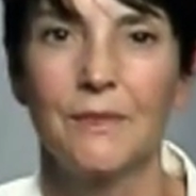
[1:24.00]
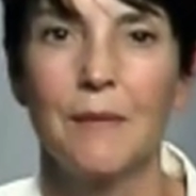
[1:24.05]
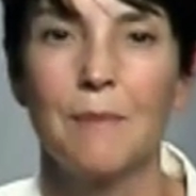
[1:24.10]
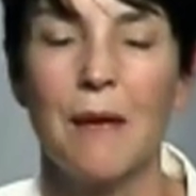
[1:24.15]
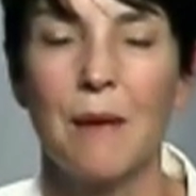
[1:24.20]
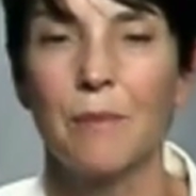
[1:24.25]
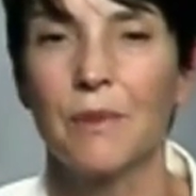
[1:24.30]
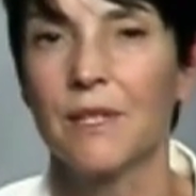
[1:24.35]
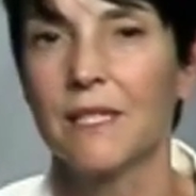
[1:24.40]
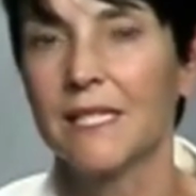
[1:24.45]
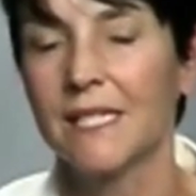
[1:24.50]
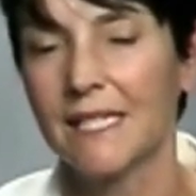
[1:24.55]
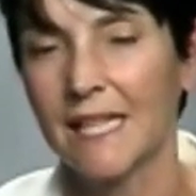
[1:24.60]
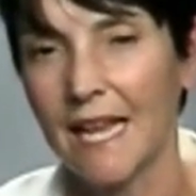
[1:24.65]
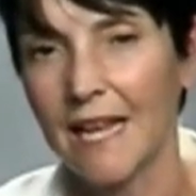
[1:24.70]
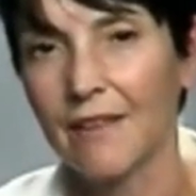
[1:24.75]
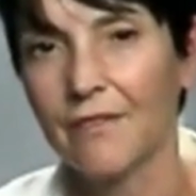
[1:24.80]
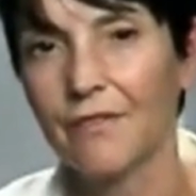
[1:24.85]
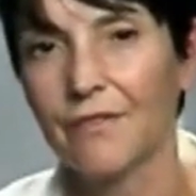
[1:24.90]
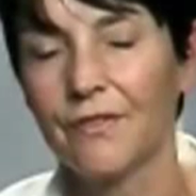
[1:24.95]
Remember, it's
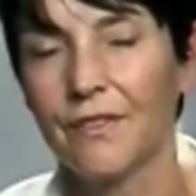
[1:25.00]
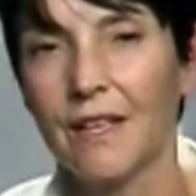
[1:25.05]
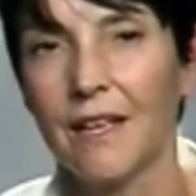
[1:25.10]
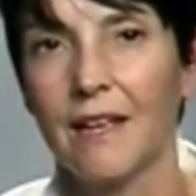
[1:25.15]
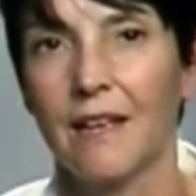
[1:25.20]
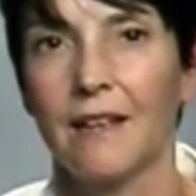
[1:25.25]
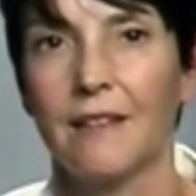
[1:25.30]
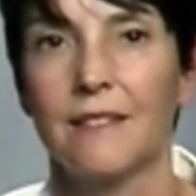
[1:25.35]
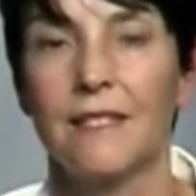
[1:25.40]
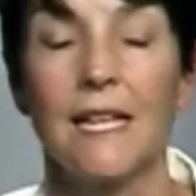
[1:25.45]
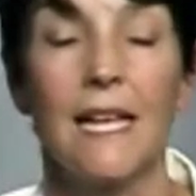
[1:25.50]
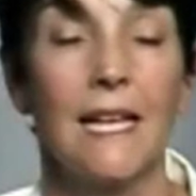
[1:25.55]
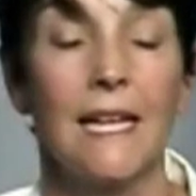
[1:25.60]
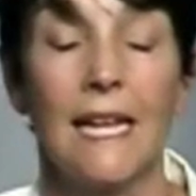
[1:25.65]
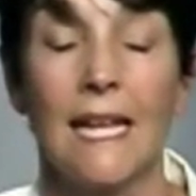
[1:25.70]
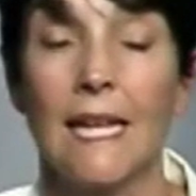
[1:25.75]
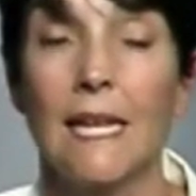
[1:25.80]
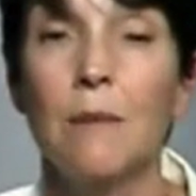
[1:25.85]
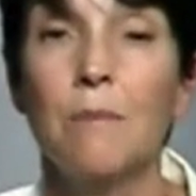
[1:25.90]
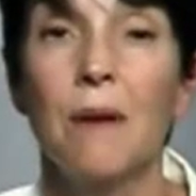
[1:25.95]
safe, and
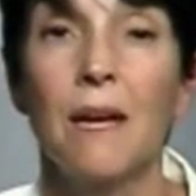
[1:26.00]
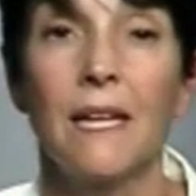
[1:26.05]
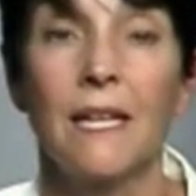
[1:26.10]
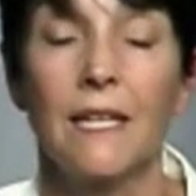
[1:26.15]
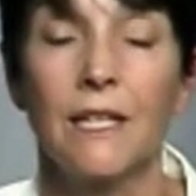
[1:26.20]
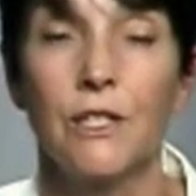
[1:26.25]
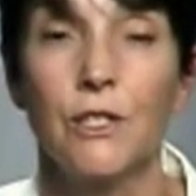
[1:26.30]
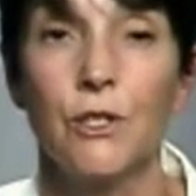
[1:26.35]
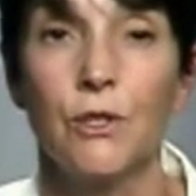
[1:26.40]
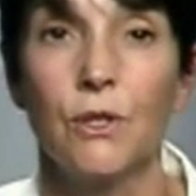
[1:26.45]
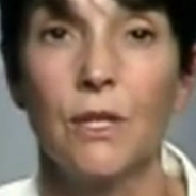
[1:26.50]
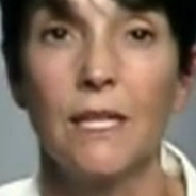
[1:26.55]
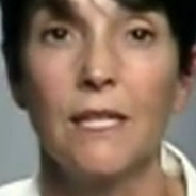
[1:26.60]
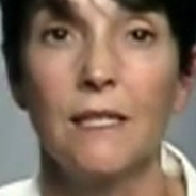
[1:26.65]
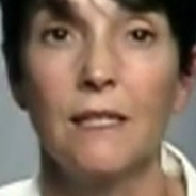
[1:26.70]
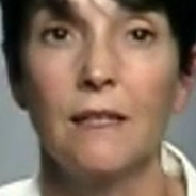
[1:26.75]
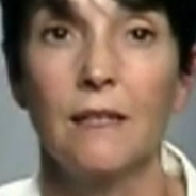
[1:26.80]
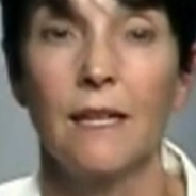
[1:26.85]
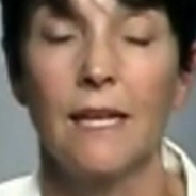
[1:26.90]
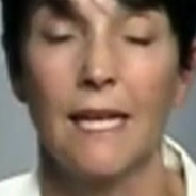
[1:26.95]
anybody can do
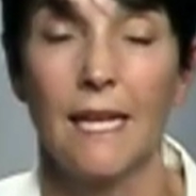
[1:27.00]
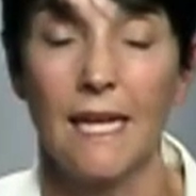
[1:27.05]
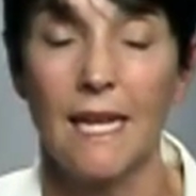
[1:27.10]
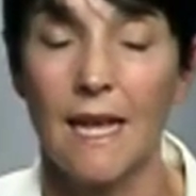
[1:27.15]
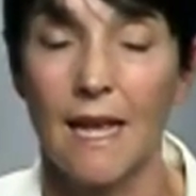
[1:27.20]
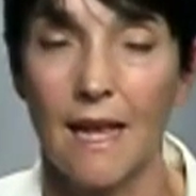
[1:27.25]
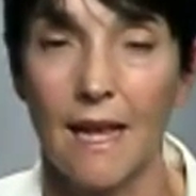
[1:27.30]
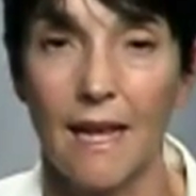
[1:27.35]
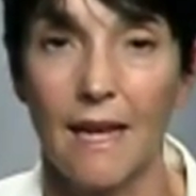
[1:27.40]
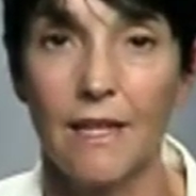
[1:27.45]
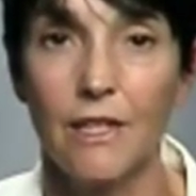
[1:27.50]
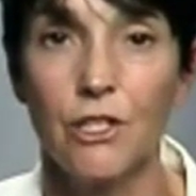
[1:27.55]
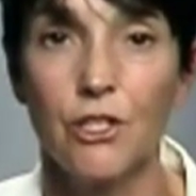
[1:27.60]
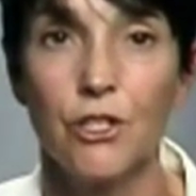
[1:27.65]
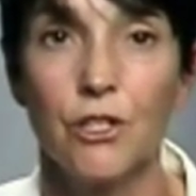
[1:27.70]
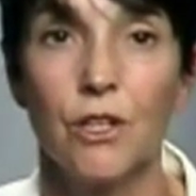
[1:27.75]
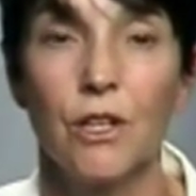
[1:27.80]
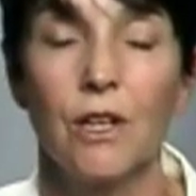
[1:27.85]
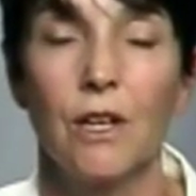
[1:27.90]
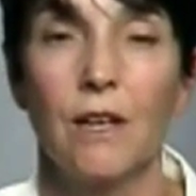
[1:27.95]
it, any
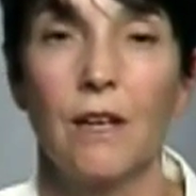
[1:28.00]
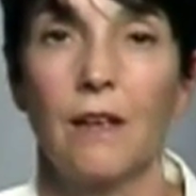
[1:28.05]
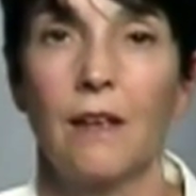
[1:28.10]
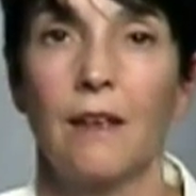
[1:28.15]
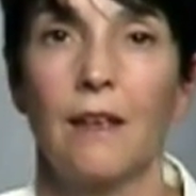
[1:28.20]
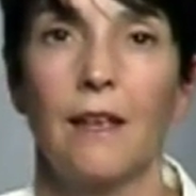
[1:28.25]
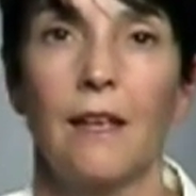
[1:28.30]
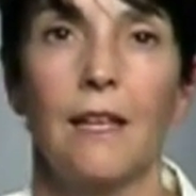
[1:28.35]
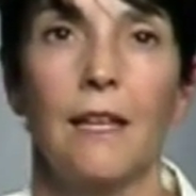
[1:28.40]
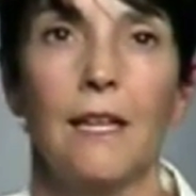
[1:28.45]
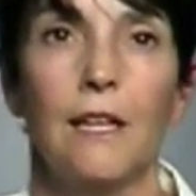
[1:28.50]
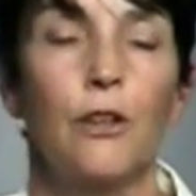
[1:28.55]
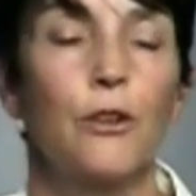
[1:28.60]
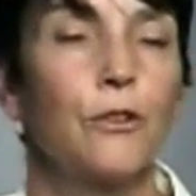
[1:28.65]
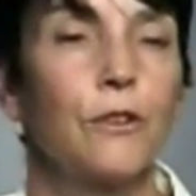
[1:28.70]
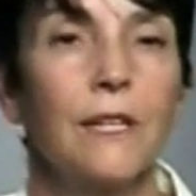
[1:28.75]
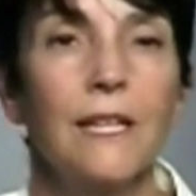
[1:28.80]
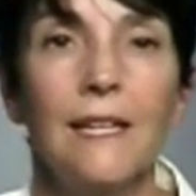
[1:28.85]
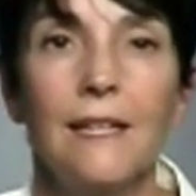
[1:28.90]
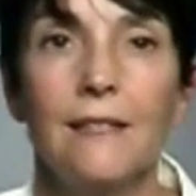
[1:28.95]
age, any
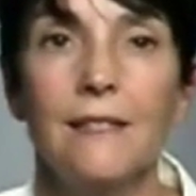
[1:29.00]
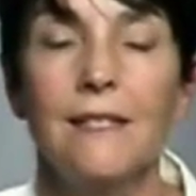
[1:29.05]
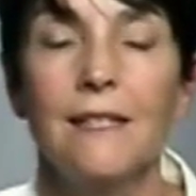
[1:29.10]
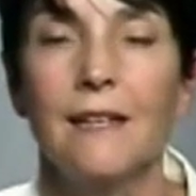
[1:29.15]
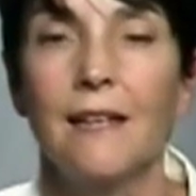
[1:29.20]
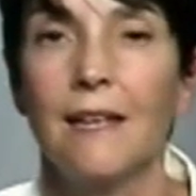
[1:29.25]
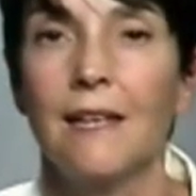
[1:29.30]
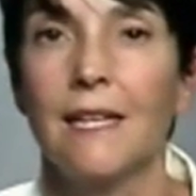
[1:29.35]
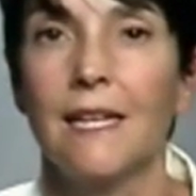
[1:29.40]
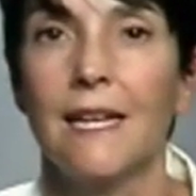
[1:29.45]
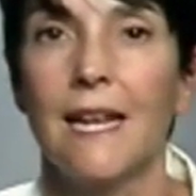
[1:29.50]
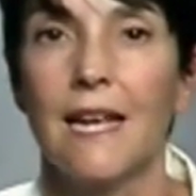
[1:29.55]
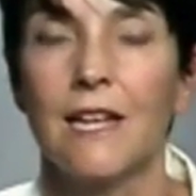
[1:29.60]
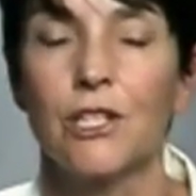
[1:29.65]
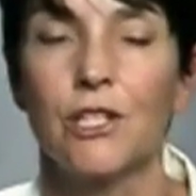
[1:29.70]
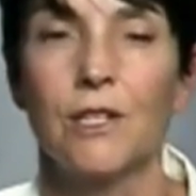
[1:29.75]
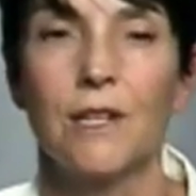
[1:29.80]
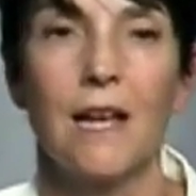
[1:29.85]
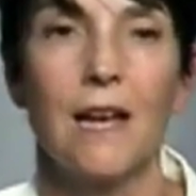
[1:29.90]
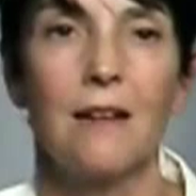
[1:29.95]
creed, any
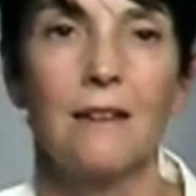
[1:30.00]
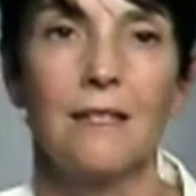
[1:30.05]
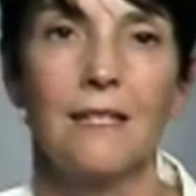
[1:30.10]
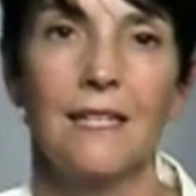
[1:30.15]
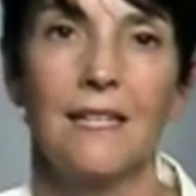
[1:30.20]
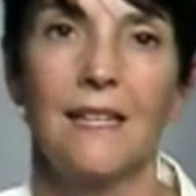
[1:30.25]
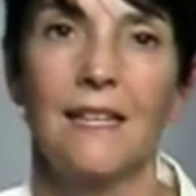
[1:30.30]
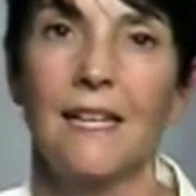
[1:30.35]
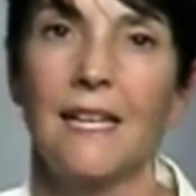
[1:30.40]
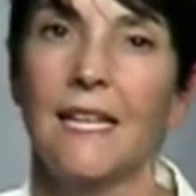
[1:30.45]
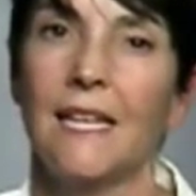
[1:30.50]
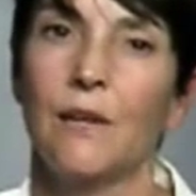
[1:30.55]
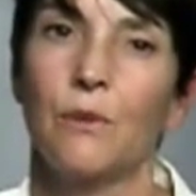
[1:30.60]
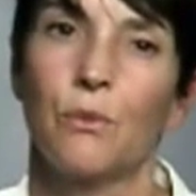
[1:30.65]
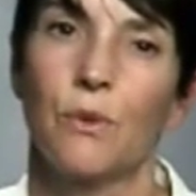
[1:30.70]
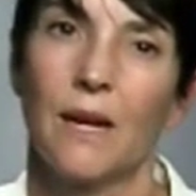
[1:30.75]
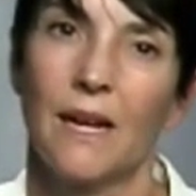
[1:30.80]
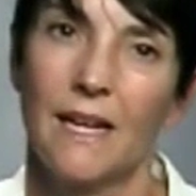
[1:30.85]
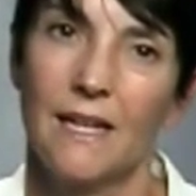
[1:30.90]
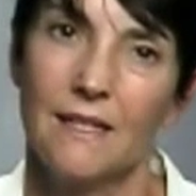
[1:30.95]
nationality, any
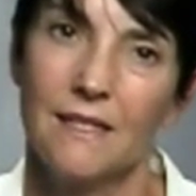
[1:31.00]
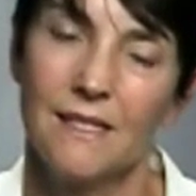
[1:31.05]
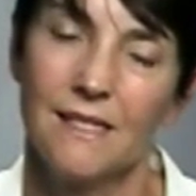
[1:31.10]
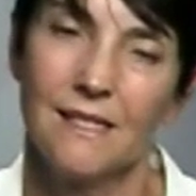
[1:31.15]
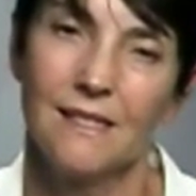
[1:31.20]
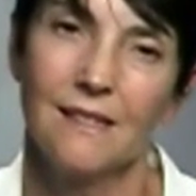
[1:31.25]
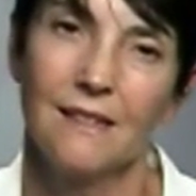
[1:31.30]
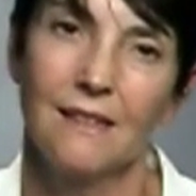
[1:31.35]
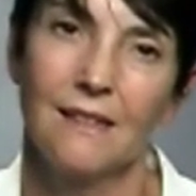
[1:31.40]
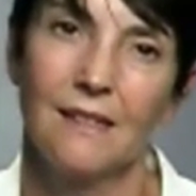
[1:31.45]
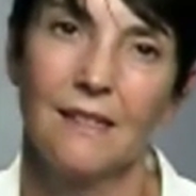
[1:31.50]
race.